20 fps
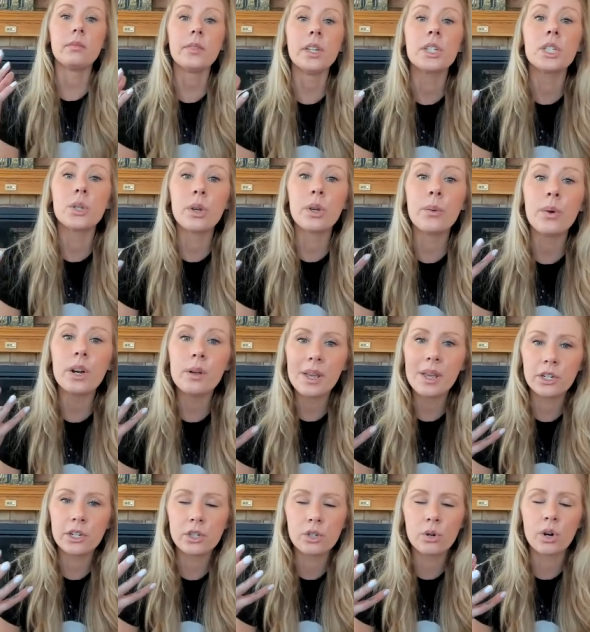So we want to
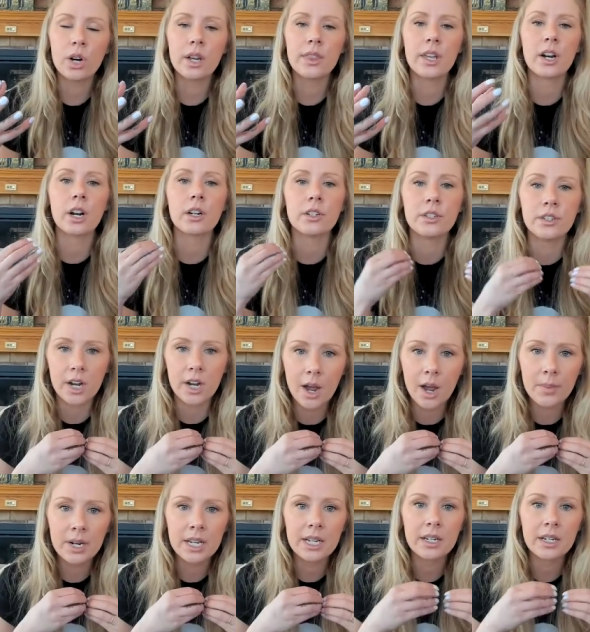make sure that our
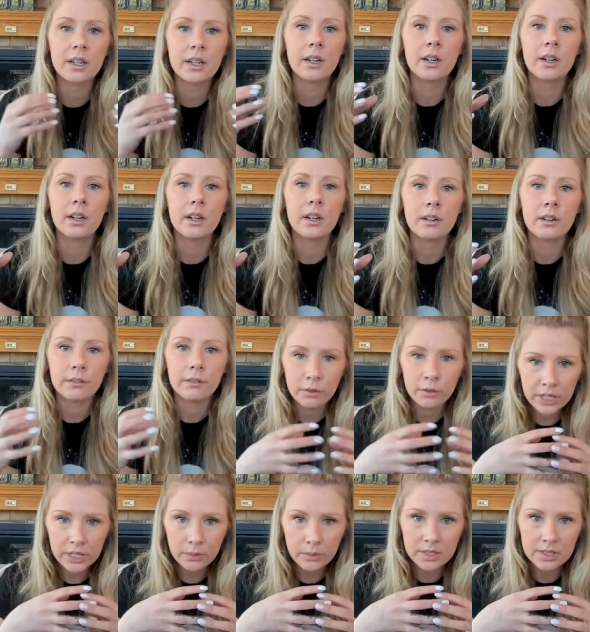dominant
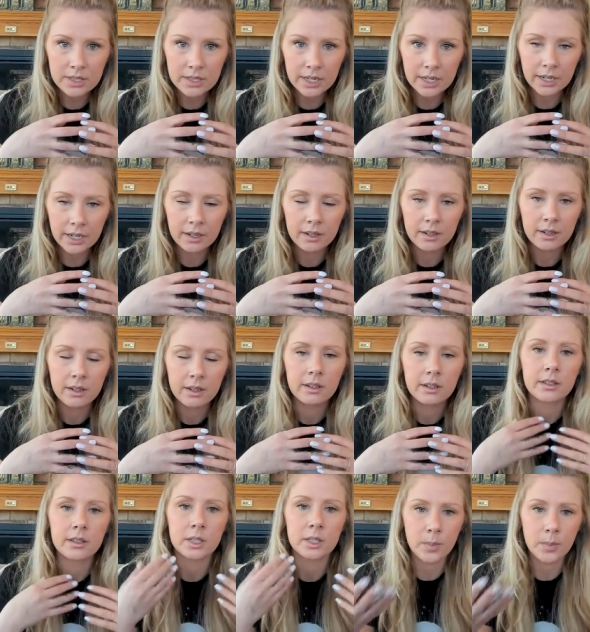frequency
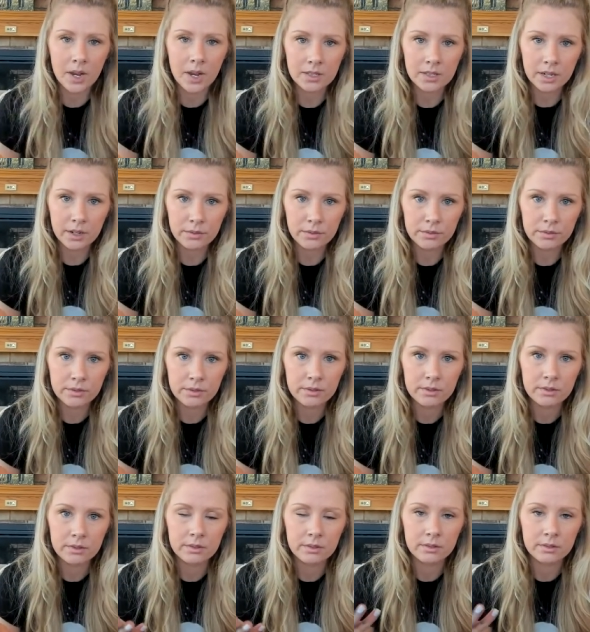is positive,
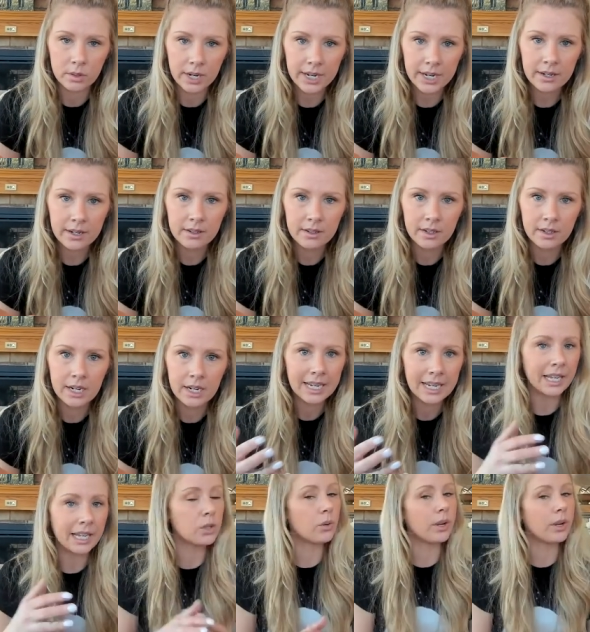right?
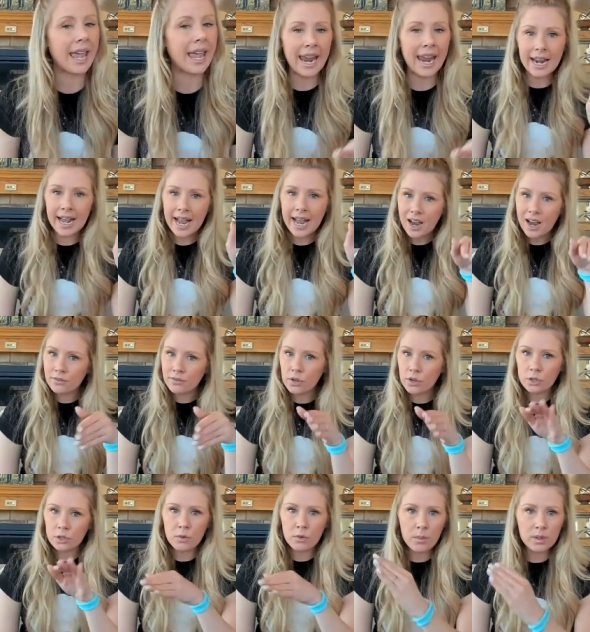It's okay to have
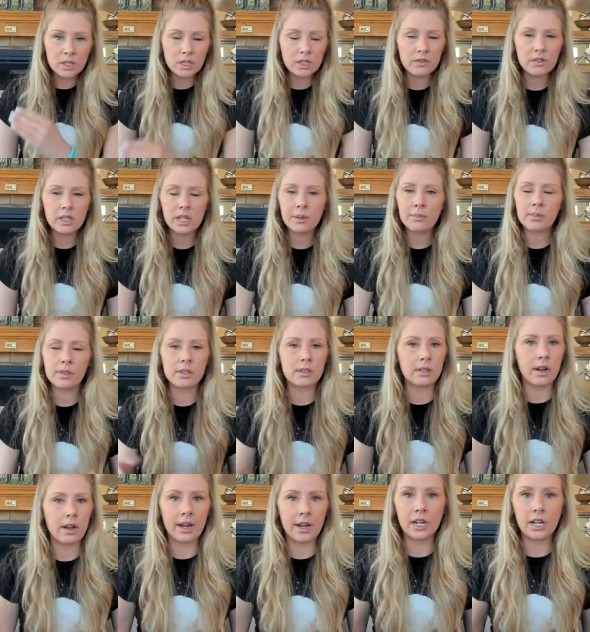those moments of dips.
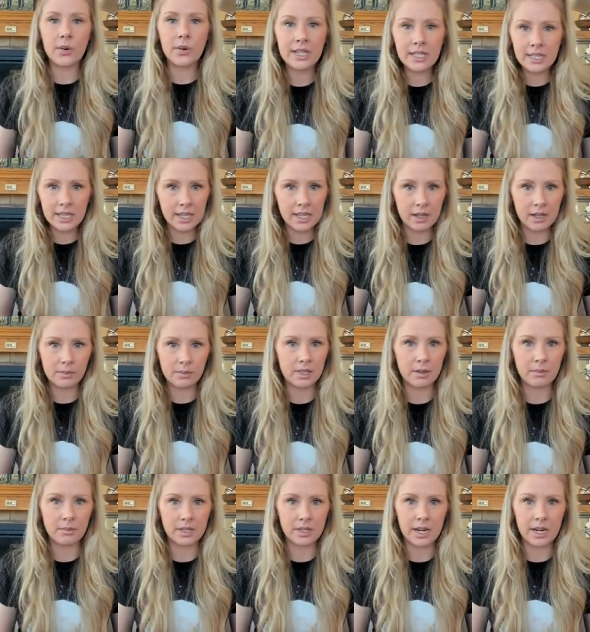I go into them
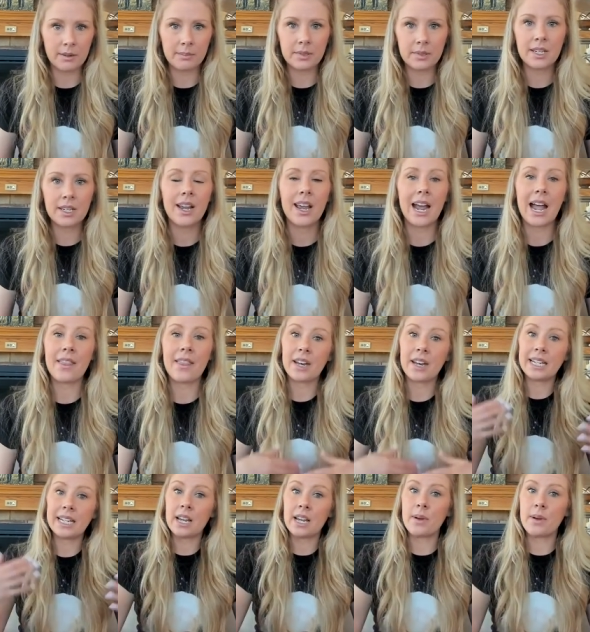sometimes and then
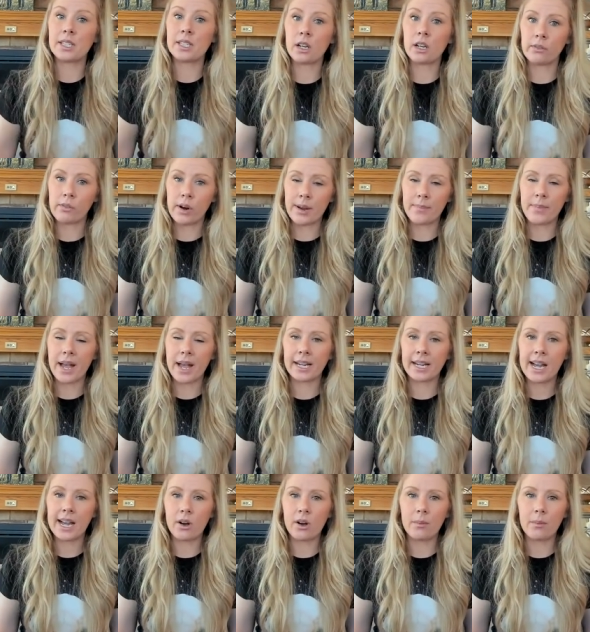I get myself right back
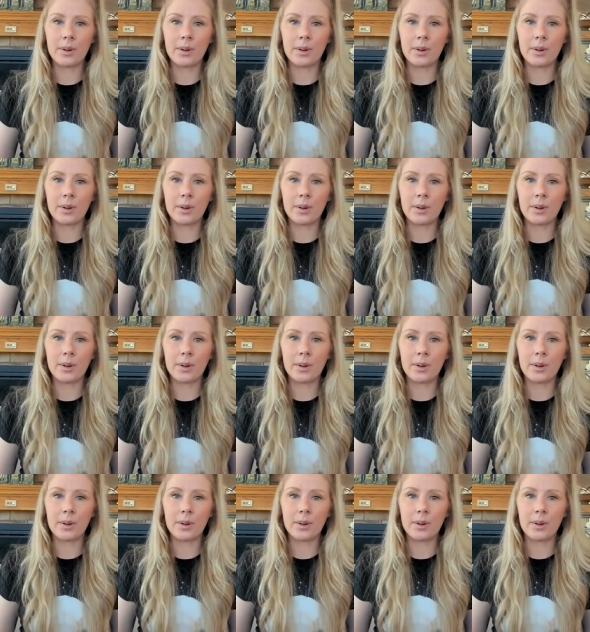out.